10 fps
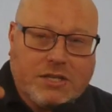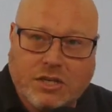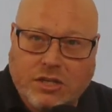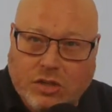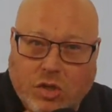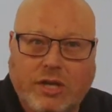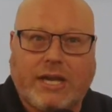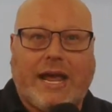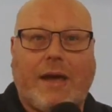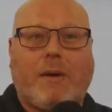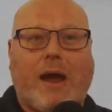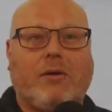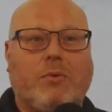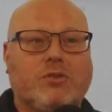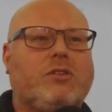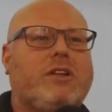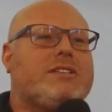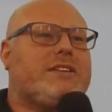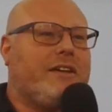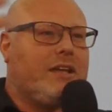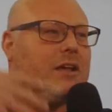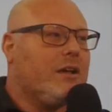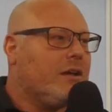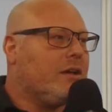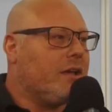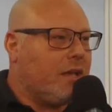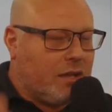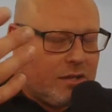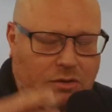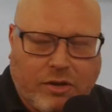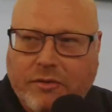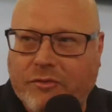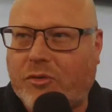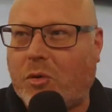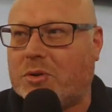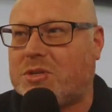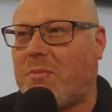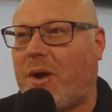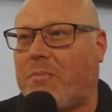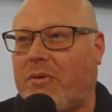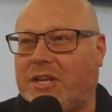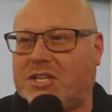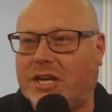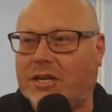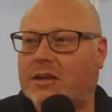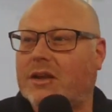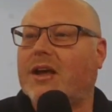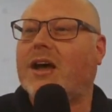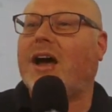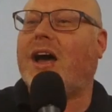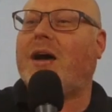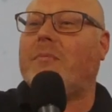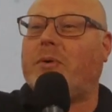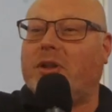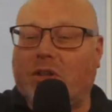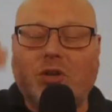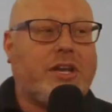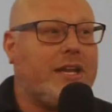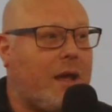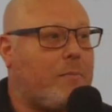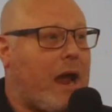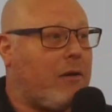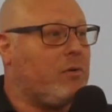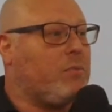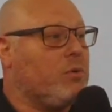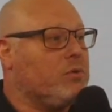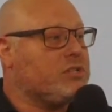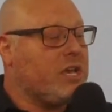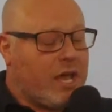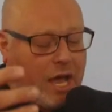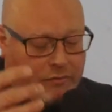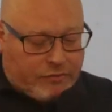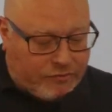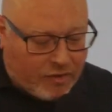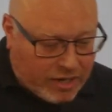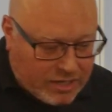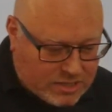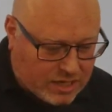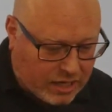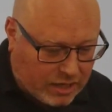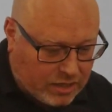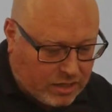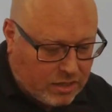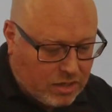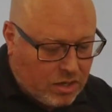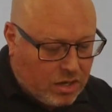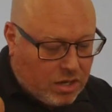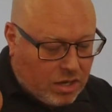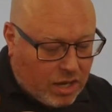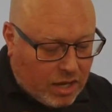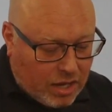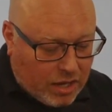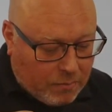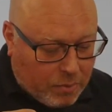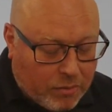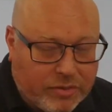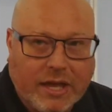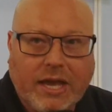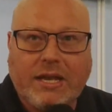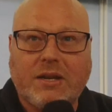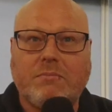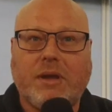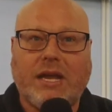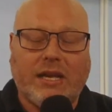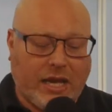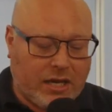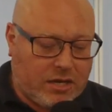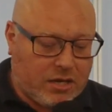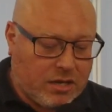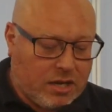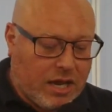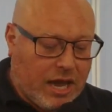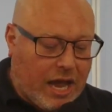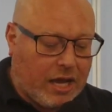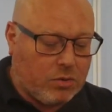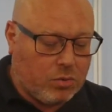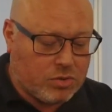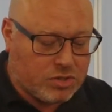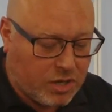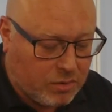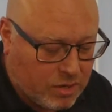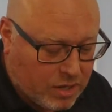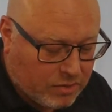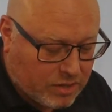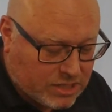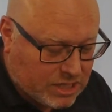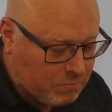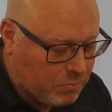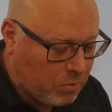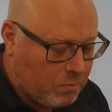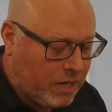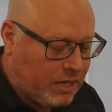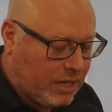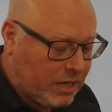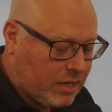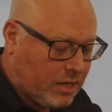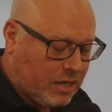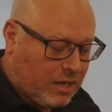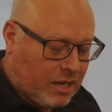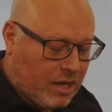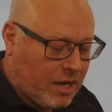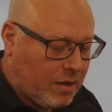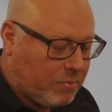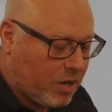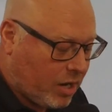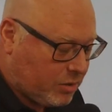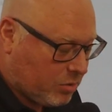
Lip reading: looking at parables. Not necessarily looking forward to my preaching, but looking at parables and finding both the hidden meaning and also the simple meaning behind it